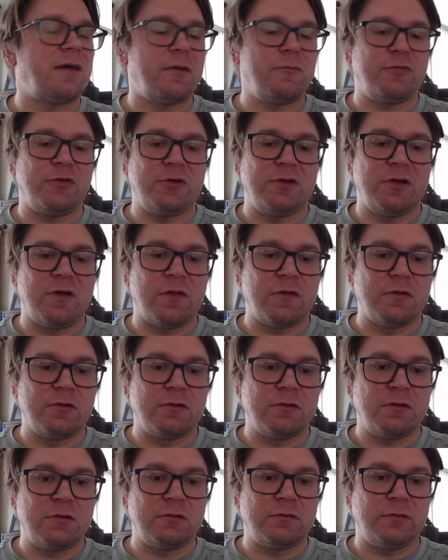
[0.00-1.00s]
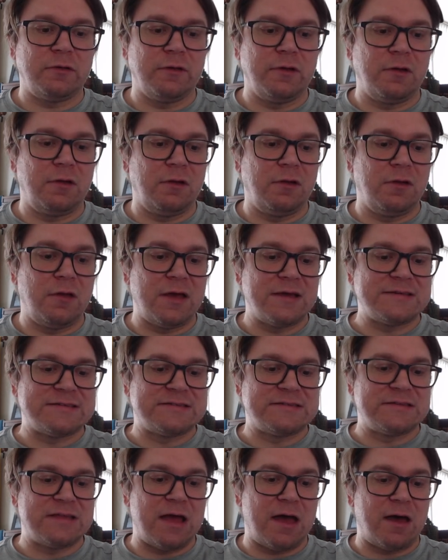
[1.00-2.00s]
for another little
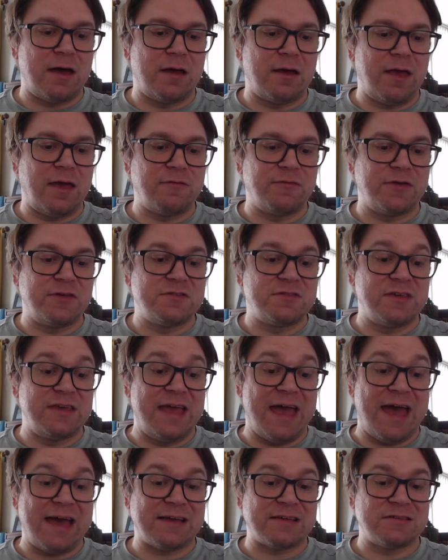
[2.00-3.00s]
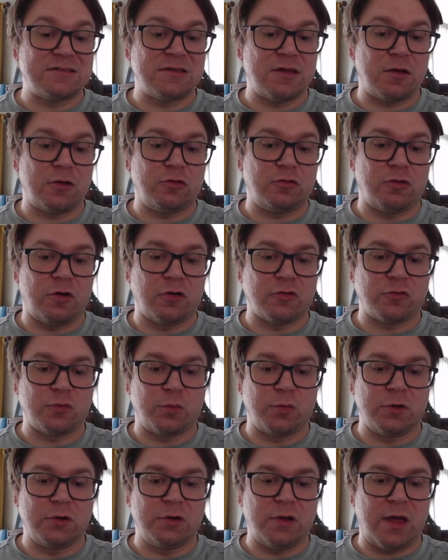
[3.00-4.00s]
AVCX
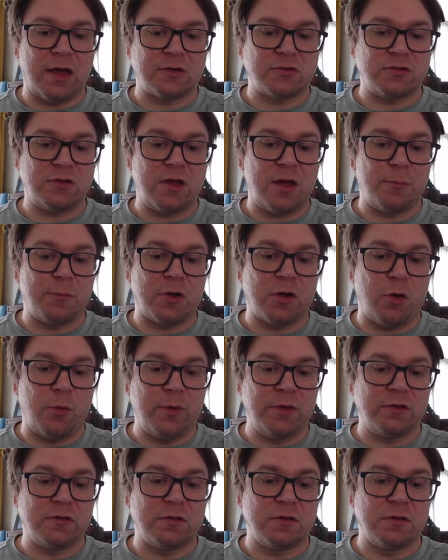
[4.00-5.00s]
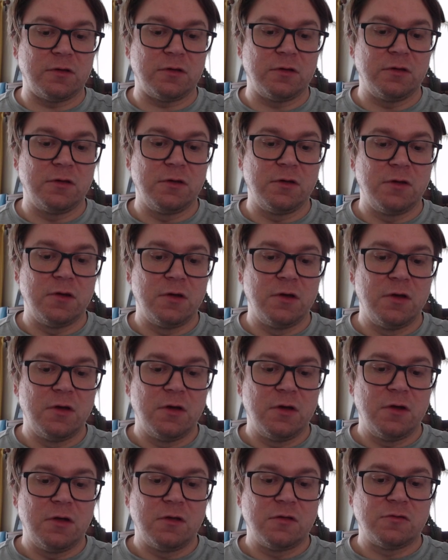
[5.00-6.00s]
crossword. Actually, I'm going to
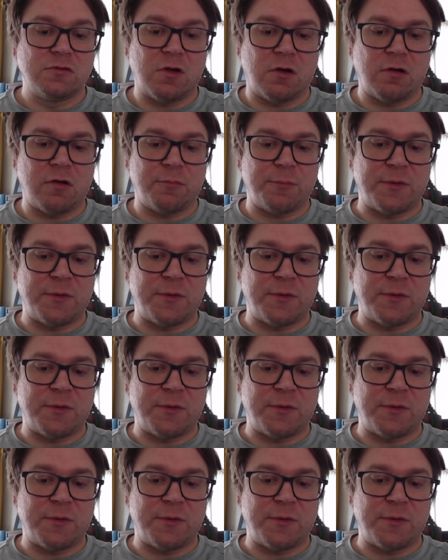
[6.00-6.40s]
start off by